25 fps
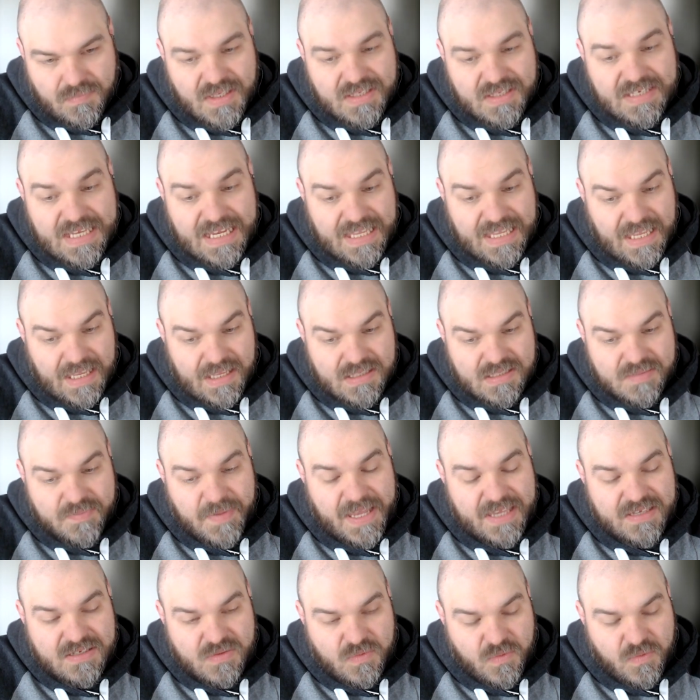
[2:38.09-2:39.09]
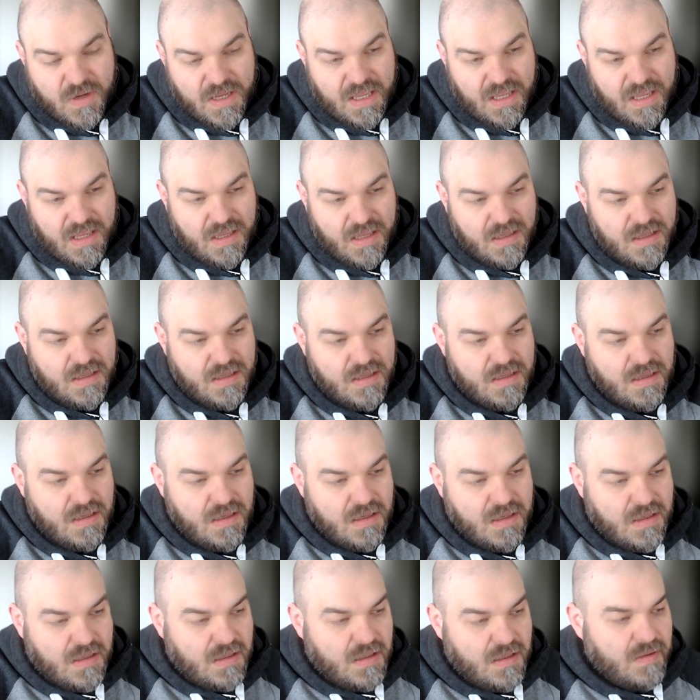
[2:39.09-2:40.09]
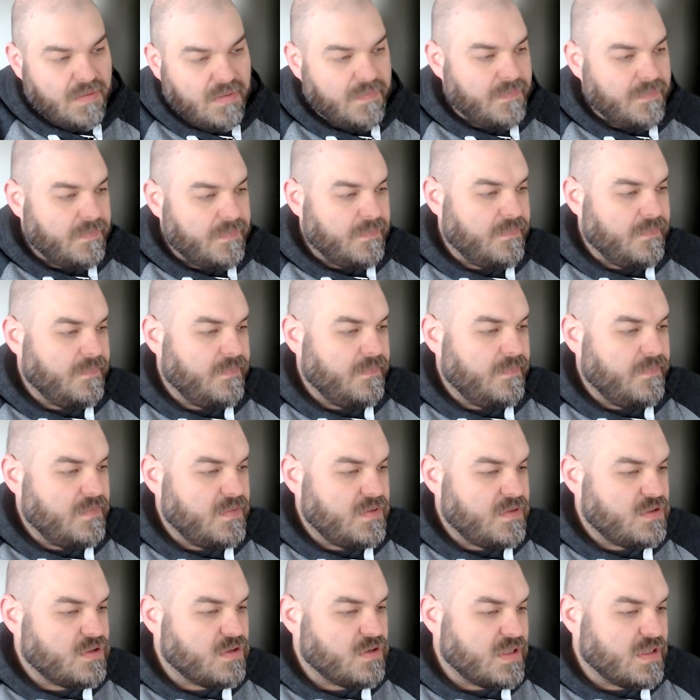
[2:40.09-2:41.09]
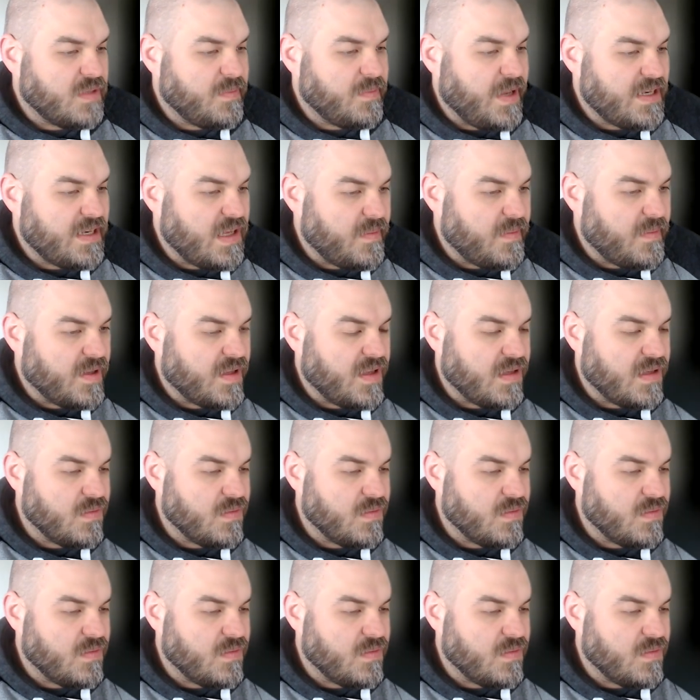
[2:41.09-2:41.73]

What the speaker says: decades passed away during the pandemic,